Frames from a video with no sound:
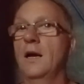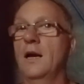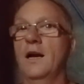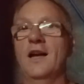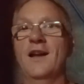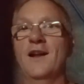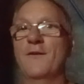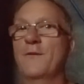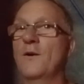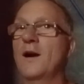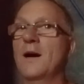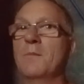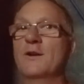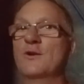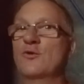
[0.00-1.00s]
And I
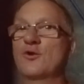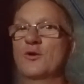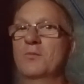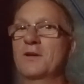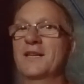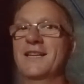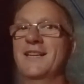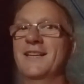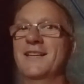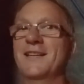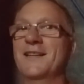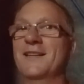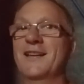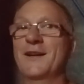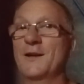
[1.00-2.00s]
thought, I'm in trouble
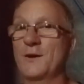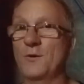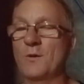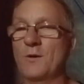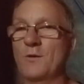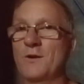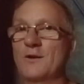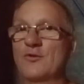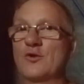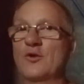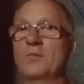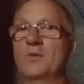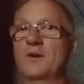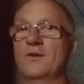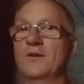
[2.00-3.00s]
here, and I knew I was in
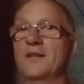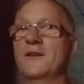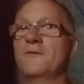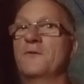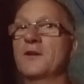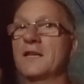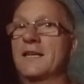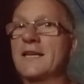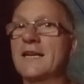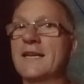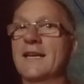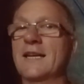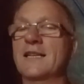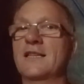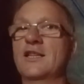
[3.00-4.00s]
trouble. If the lady
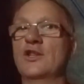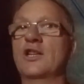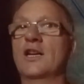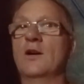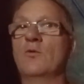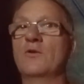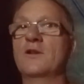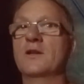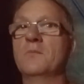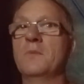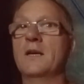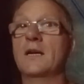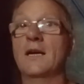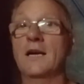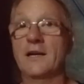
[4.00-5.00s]
hadn't shouted
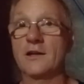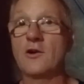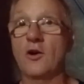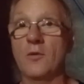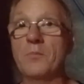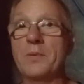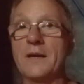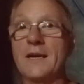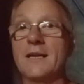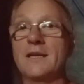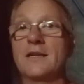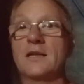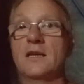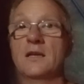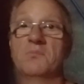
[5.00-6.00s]
me, I'd have got
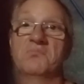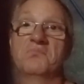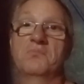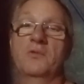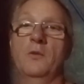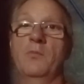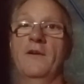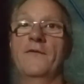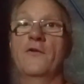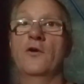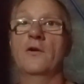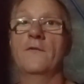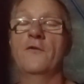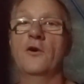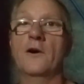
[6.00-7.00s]
beat probably
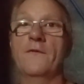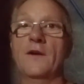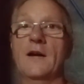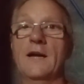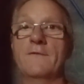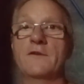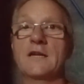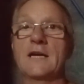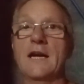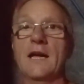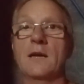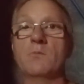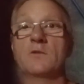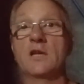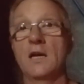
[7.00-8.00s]
4 or 5
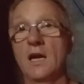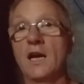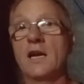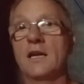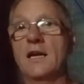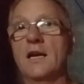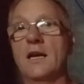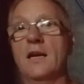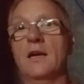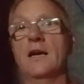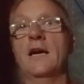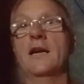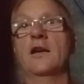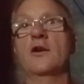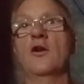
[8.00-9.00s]
times. Yeah,
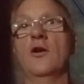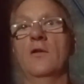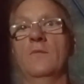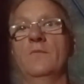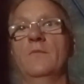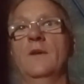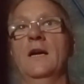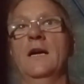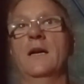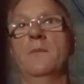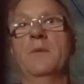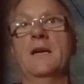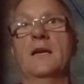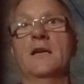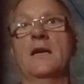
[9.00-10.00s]
I'd
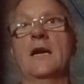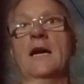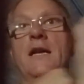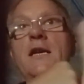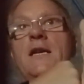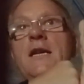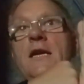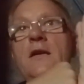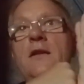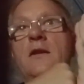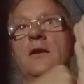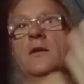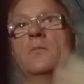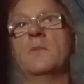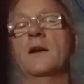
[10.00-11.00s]
have kicked
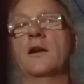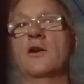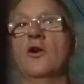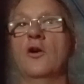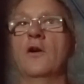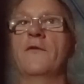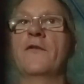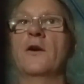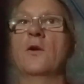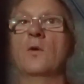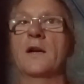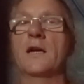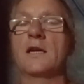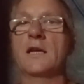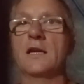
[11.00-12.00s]
him, I'd
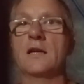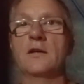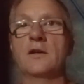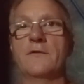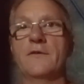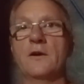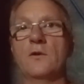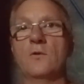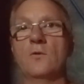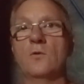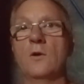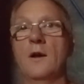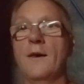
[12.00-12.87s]
have kicked a few,